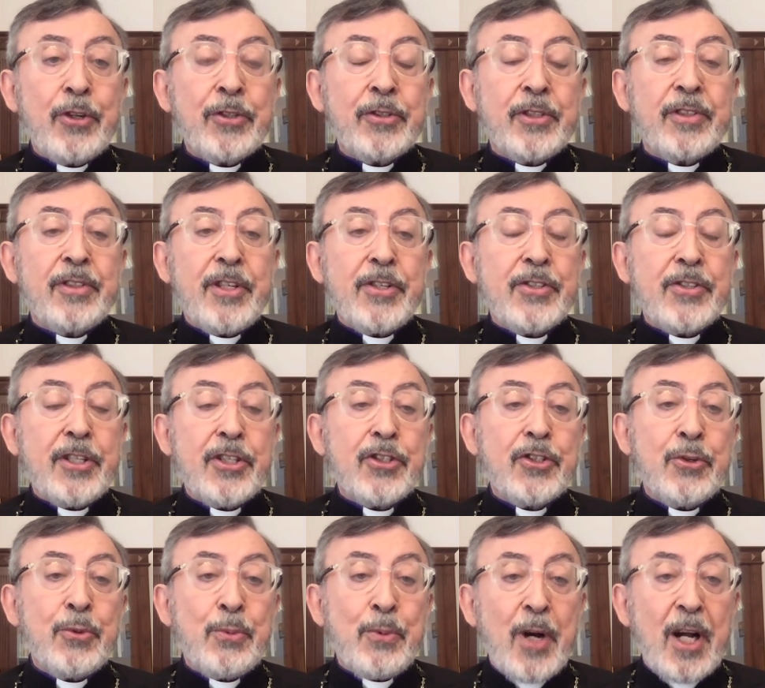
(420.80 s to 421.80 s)
the
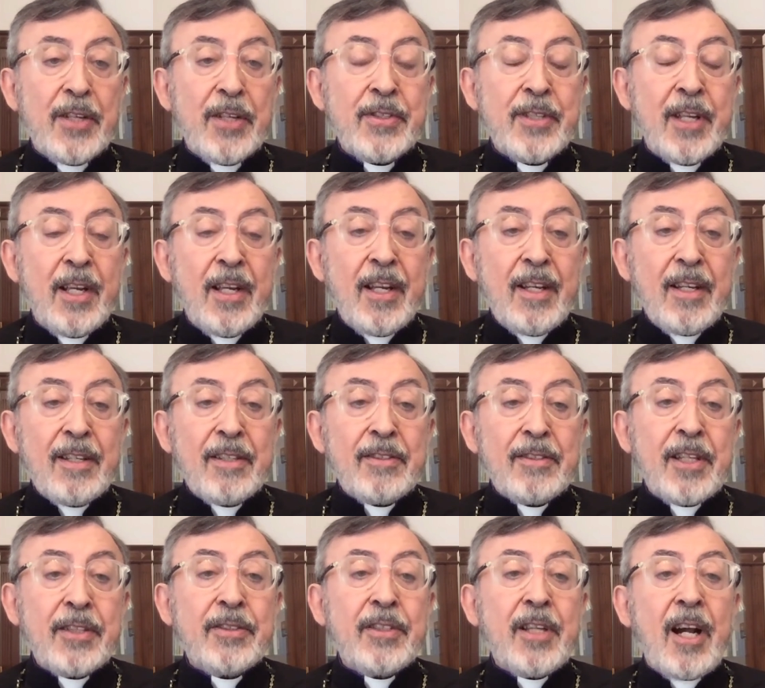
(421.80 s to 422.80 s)
decision was
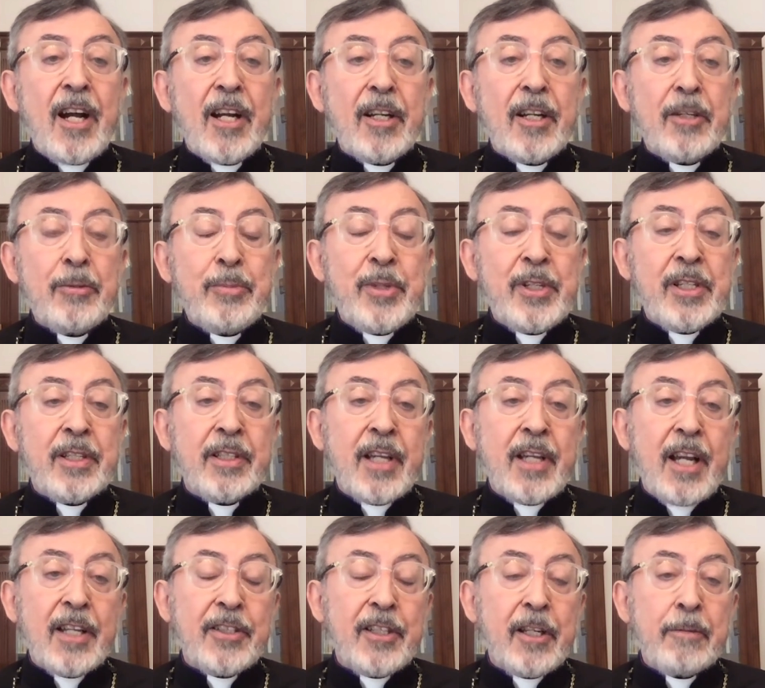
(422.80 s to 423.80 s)
that the Armenian
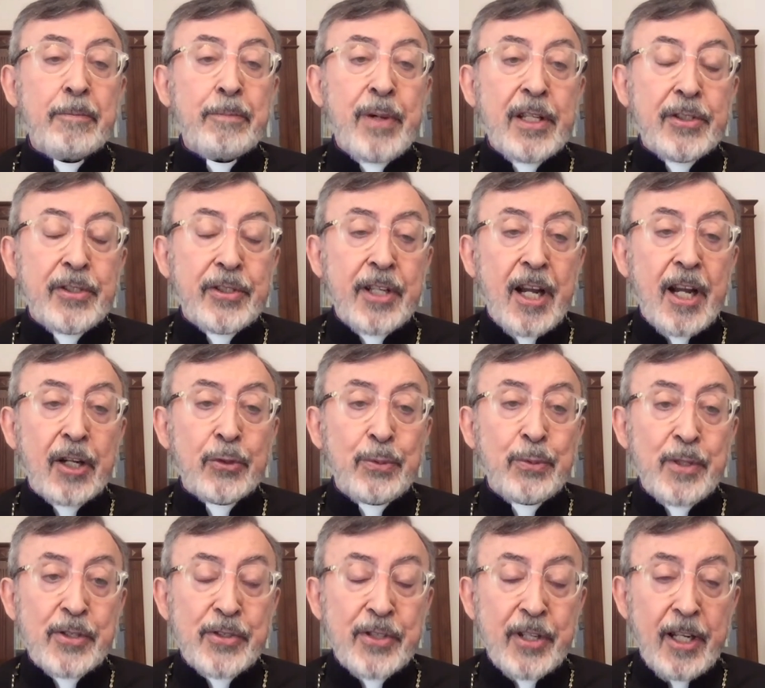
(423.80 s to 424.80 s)
Catholic Patriarch
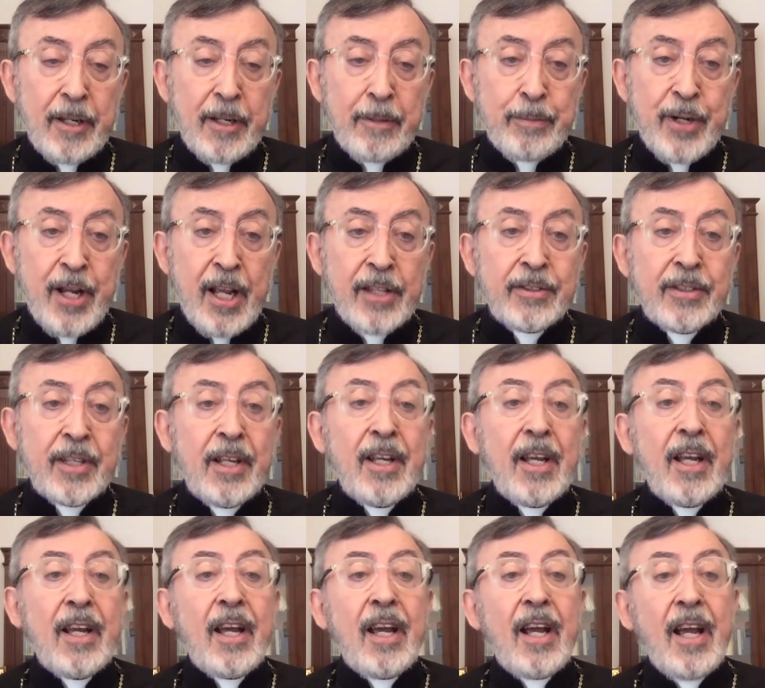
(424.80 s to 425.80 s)
will celebrate
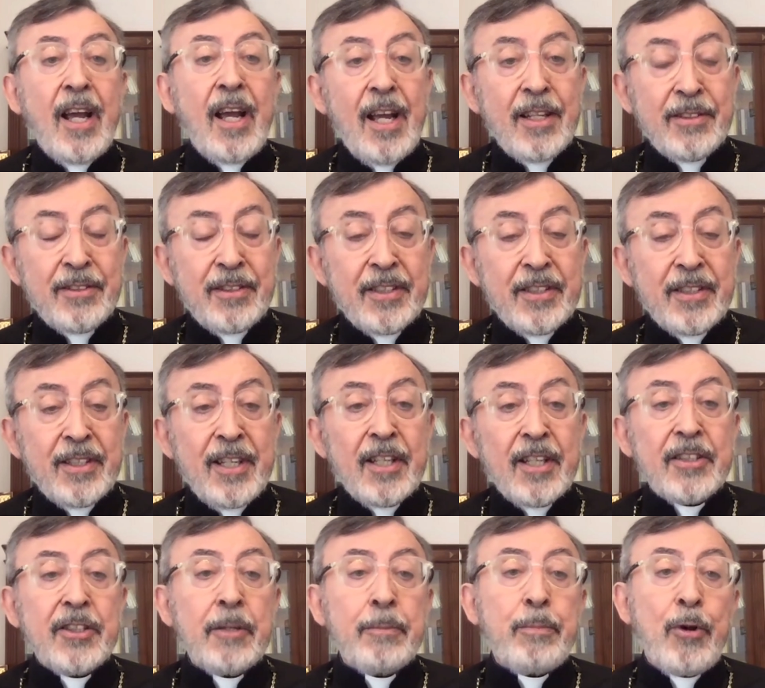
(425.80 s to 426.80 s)
and
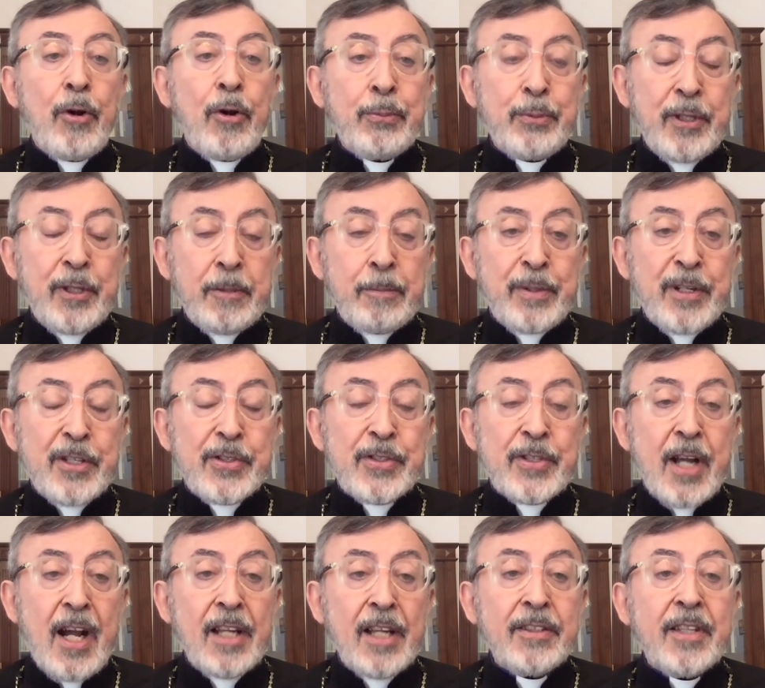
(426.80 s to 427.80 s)
the Pope will
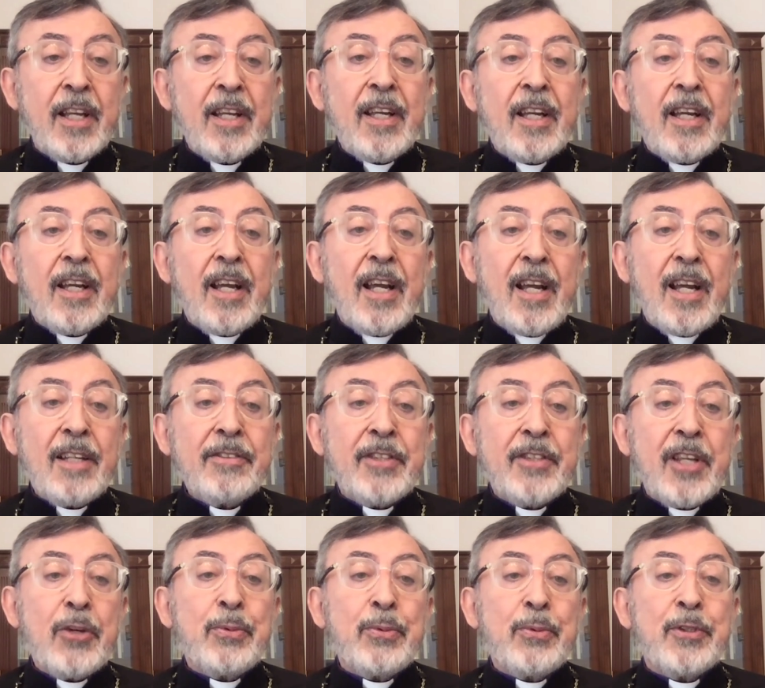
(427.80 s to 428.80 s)
preside, and
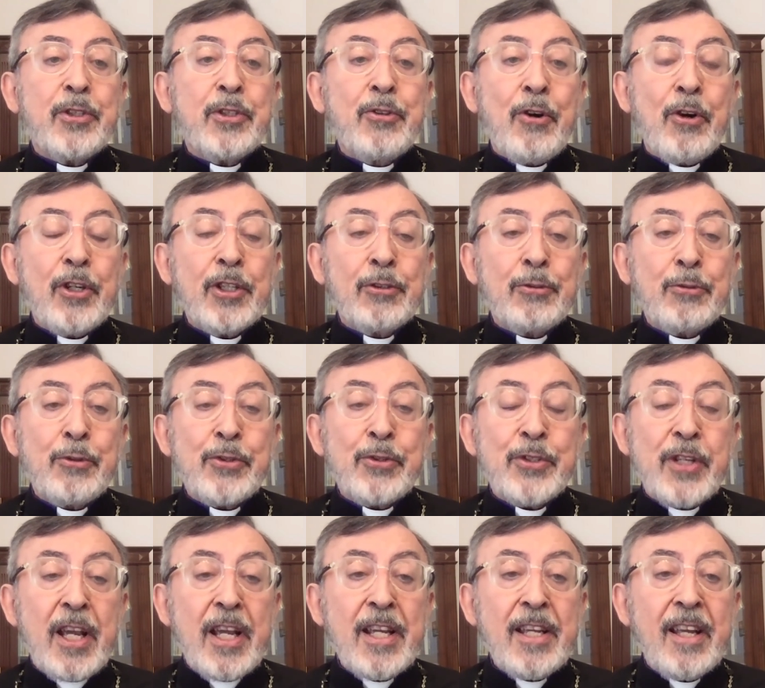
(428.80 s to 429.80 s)
they were going to
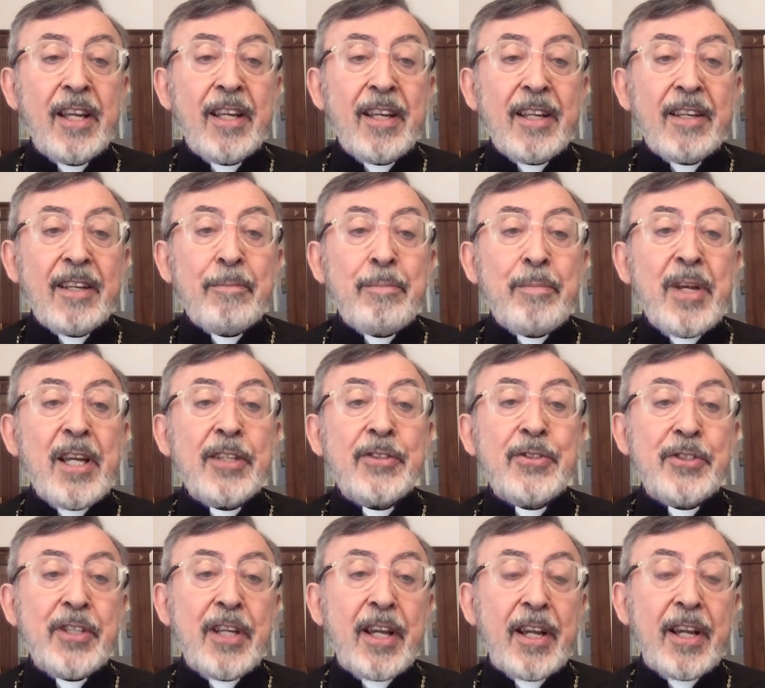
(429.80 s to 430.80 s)
say
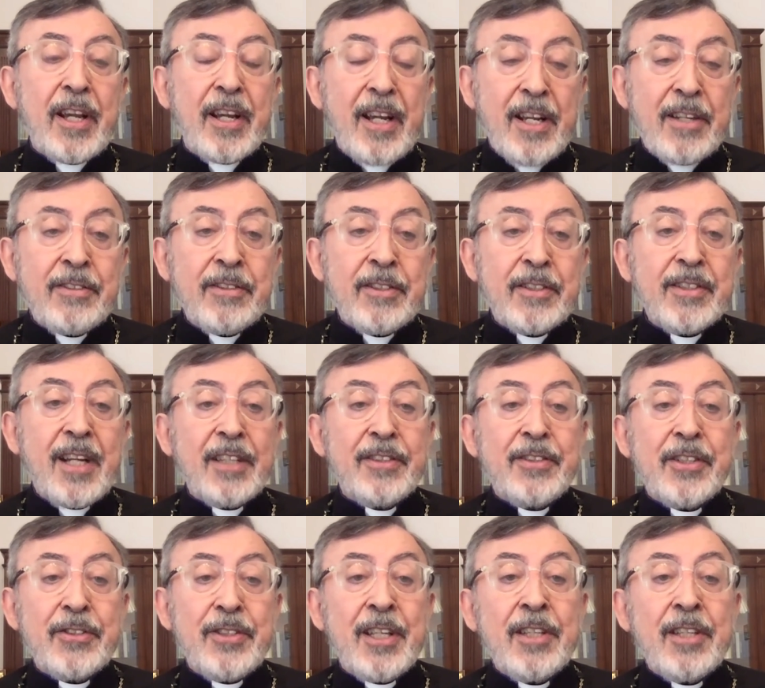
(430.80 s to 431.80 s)
Medz Yerevan rather than the